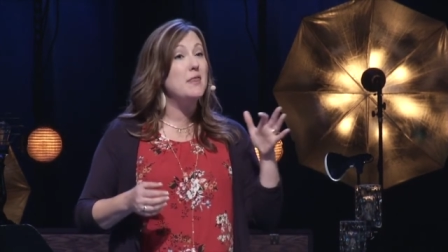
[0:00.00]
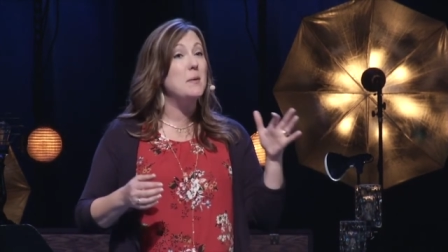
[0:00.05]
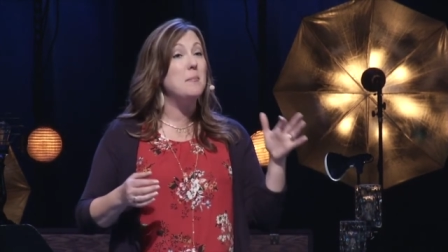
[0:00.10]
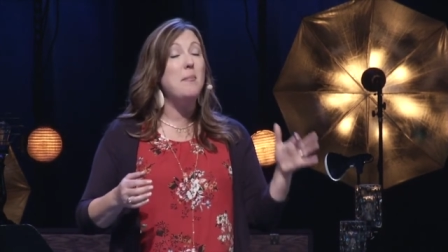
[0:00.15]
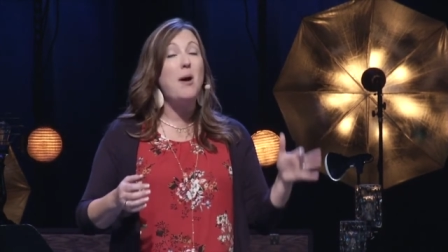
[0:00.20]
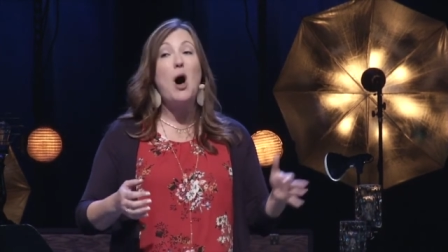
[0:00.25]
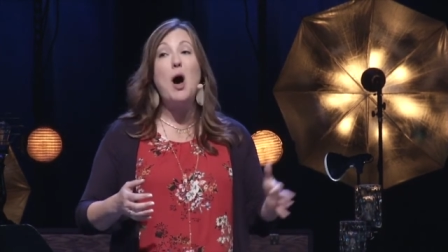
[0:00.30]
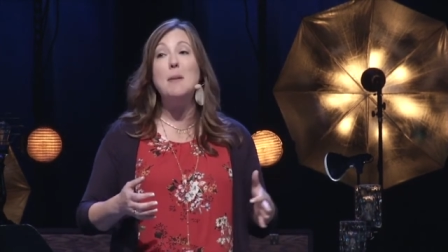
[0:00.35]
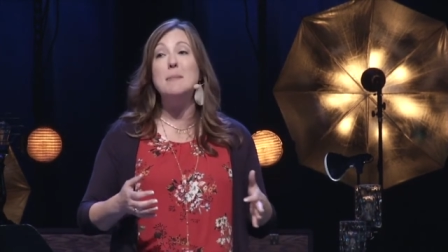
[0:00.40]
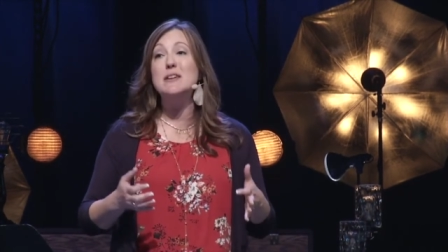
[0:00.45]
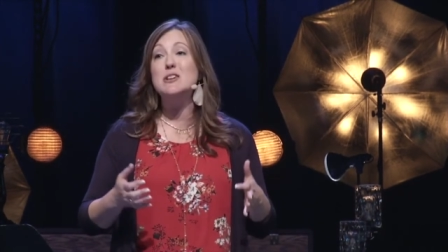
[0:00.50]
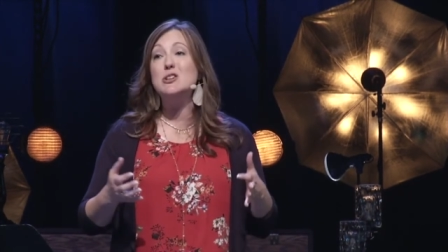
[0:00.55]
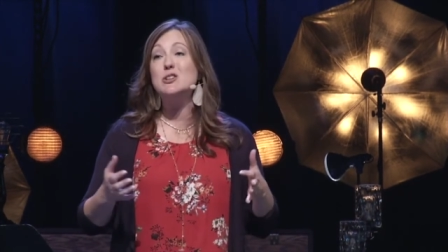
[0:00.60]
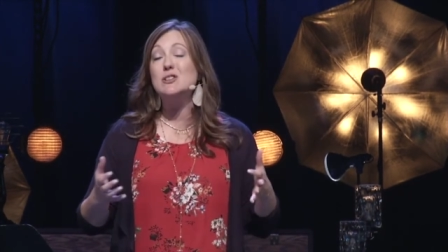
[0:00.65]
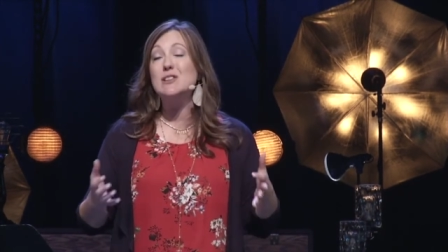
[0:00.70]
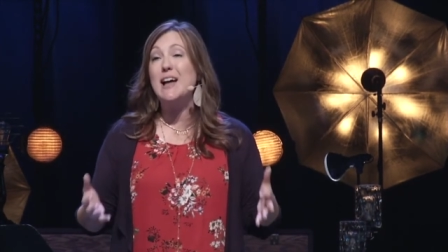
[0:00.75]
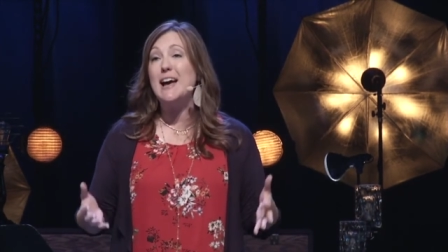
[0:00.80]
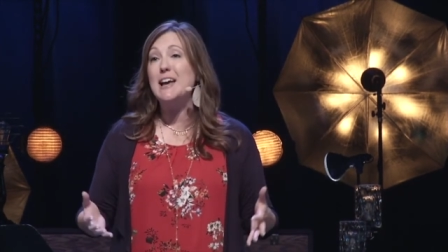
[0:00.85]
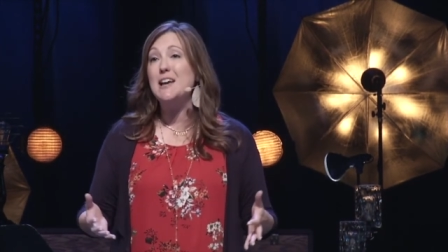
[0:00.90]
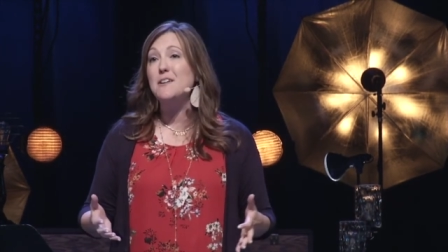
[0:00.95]
the mom in
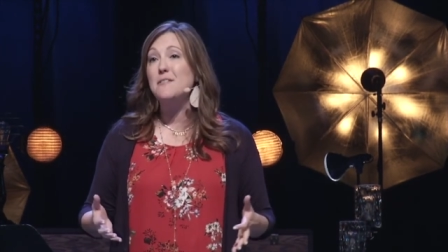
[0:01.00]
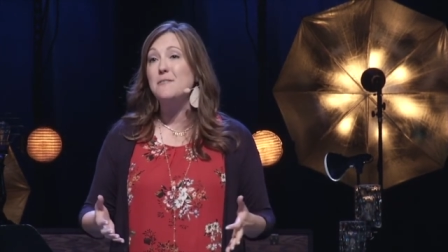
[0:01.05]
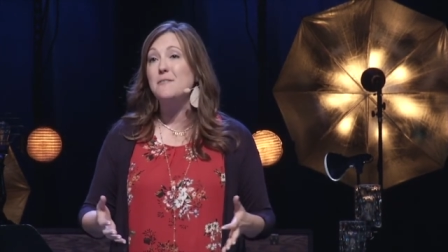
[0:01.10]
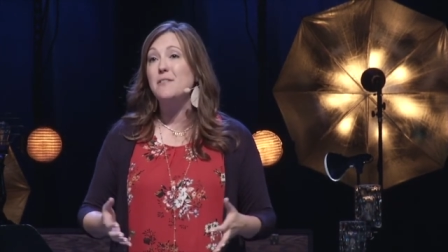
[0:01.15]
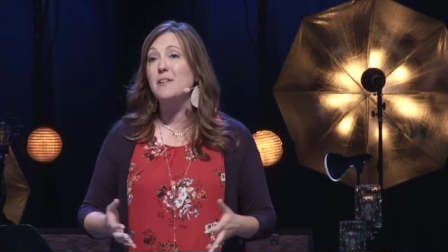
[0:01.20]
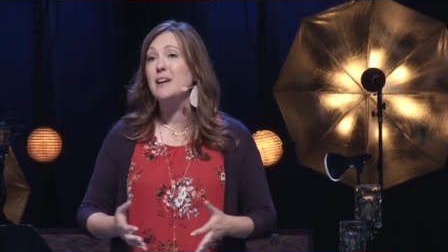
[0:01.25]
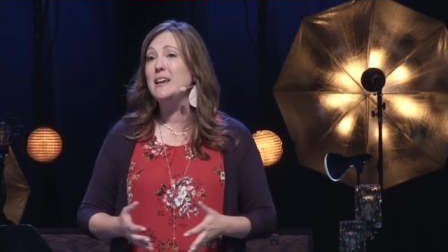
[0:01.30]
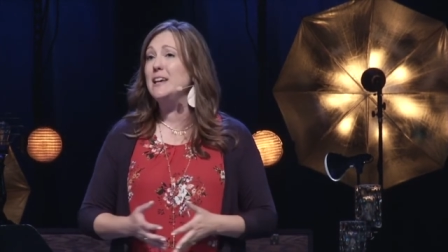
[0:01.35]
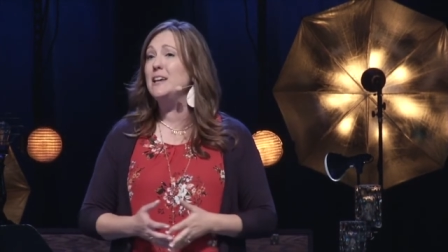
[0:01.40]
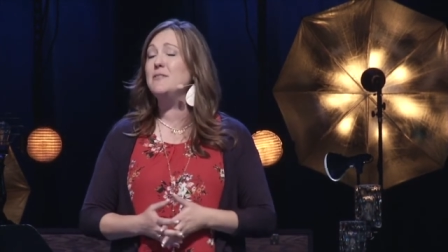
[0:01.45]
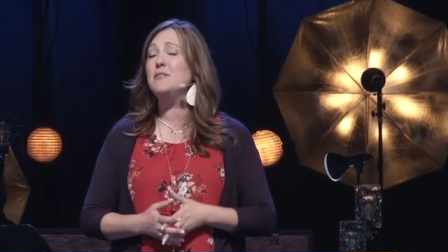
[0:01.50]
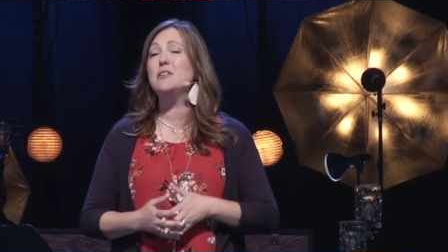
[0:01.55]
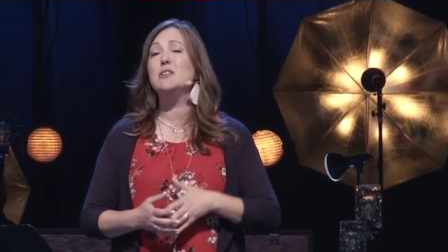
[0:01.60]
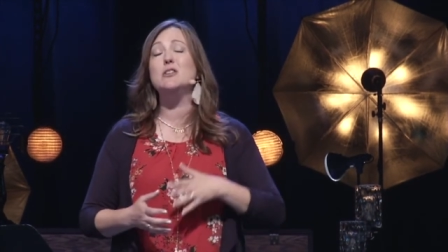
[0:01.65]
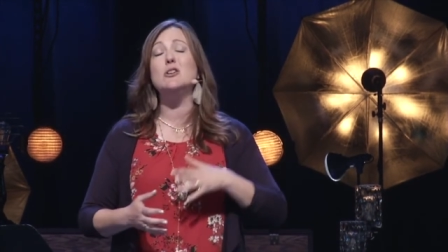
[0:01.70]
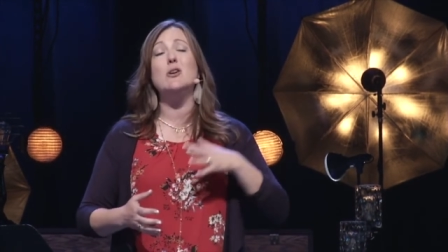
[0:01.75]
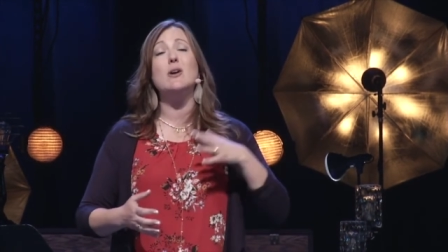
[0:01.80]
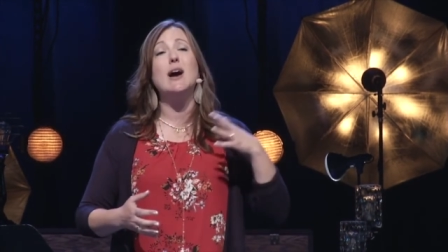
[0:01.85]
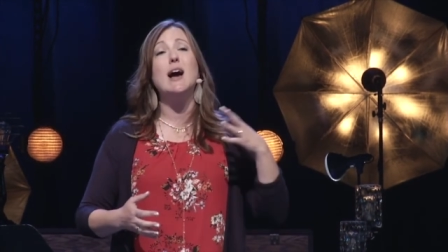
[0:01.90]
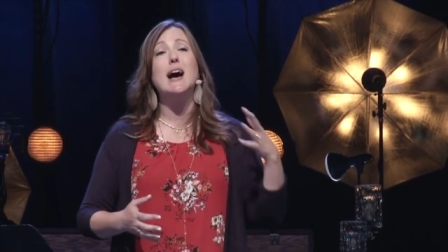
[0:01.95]
your life,
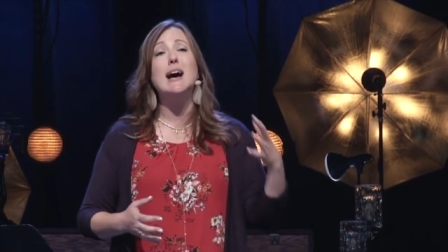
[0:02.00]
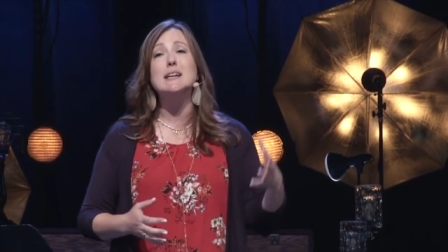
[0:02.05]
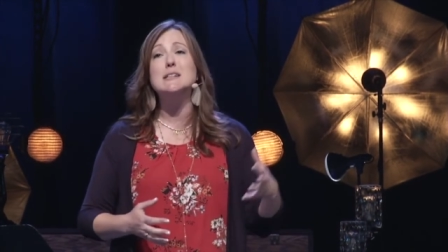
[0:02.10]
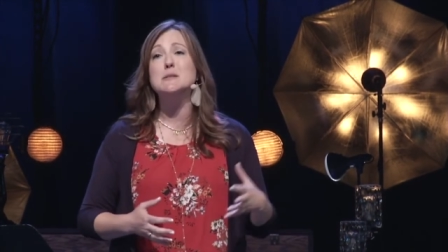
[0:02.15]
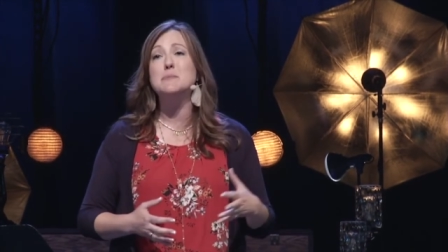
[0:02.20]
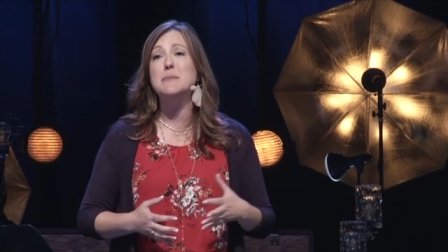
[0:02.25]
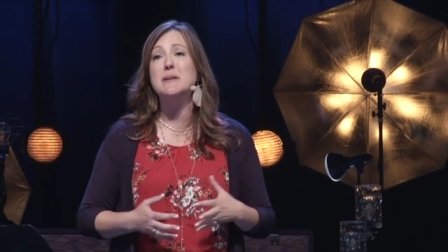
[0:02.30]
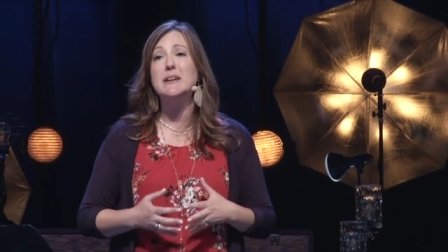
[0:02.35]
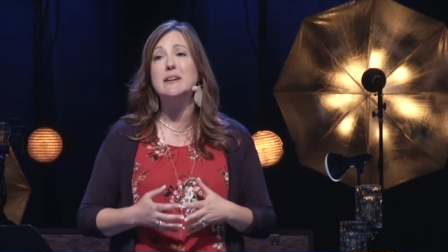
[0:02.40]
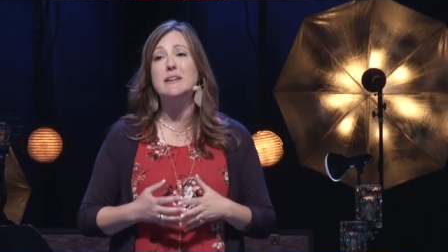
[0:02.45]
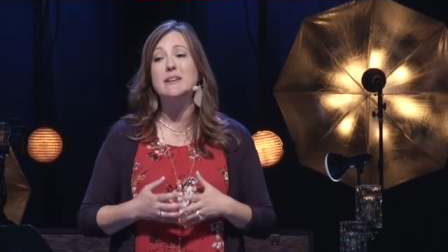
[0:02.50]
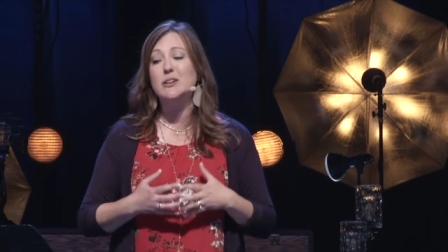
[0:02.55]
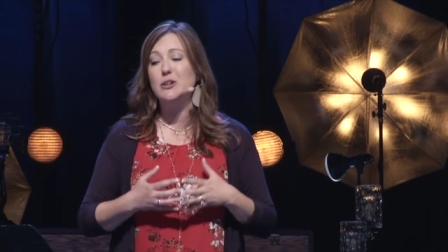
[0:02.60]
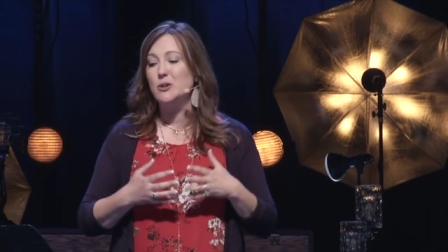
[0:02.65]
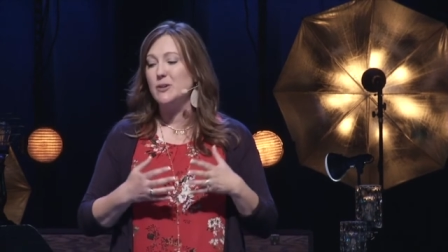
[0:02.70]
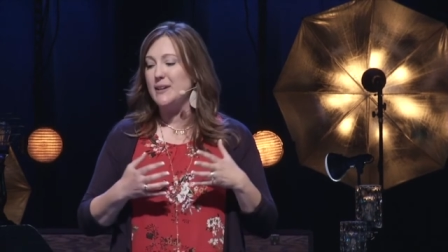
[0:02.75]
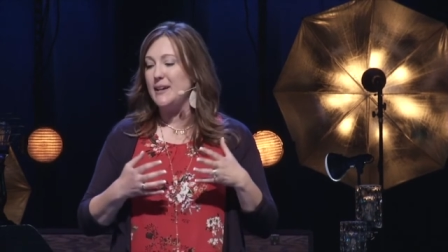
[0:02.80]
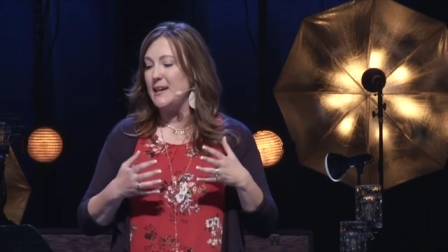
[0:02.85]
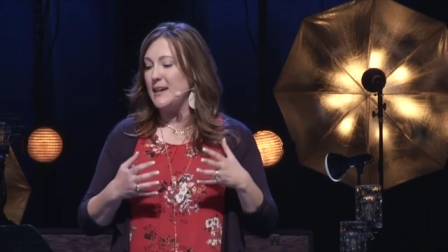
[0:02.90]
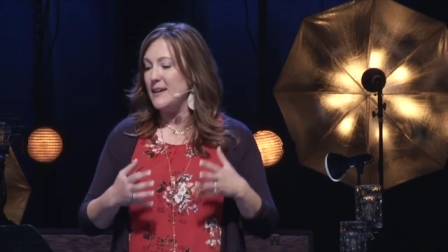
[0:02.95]
even your husband,
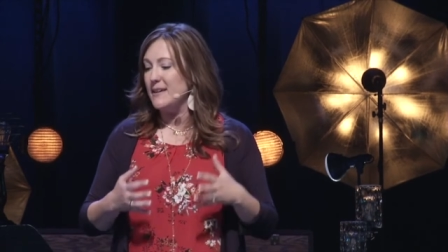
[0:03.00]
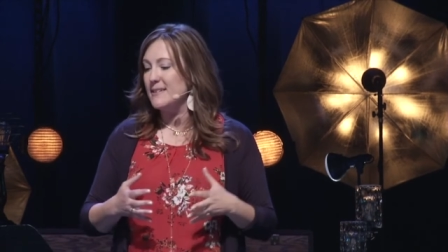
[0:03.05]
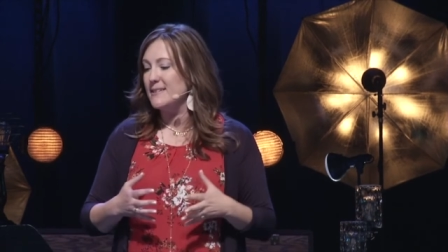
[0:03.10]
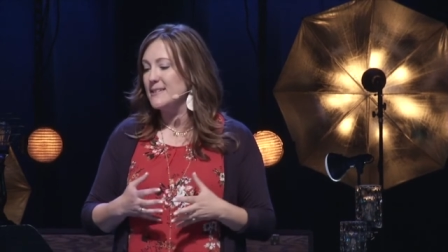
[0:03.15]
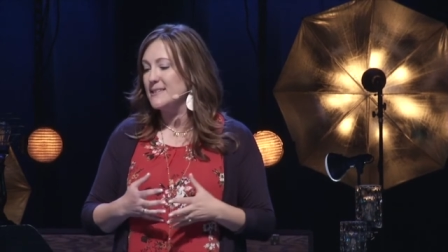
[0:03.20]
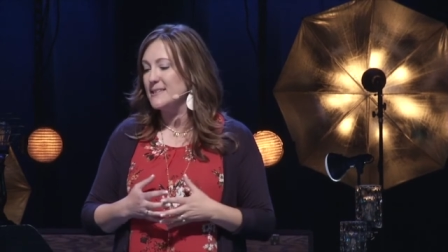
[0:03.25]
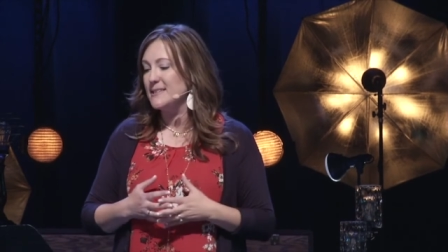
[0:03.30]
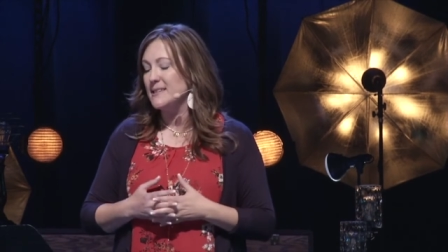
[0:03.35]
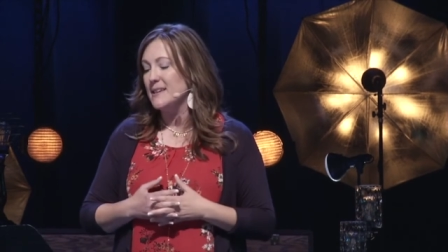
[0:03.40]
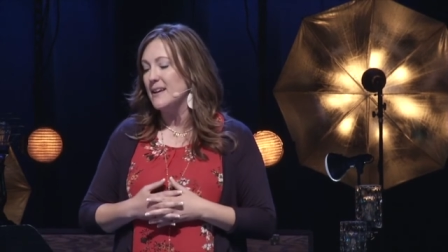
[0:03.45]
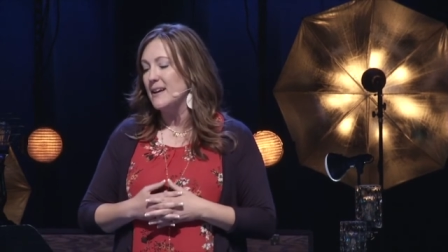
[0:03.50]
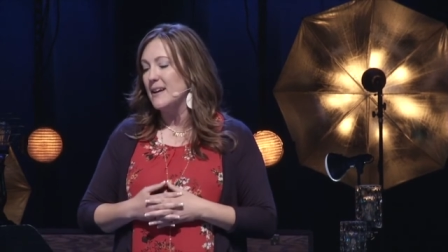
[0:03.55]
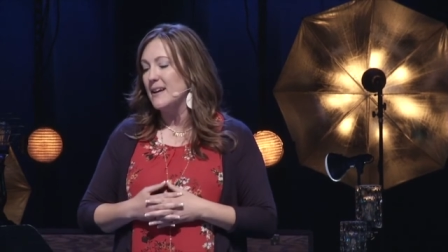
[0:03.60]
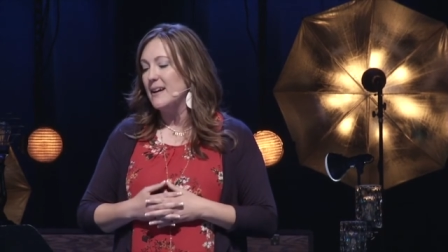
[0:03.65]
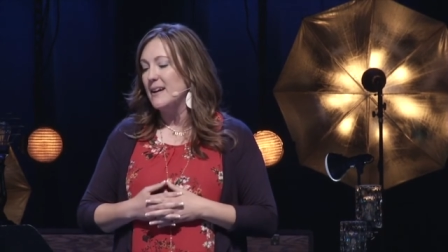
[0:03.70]
your kids,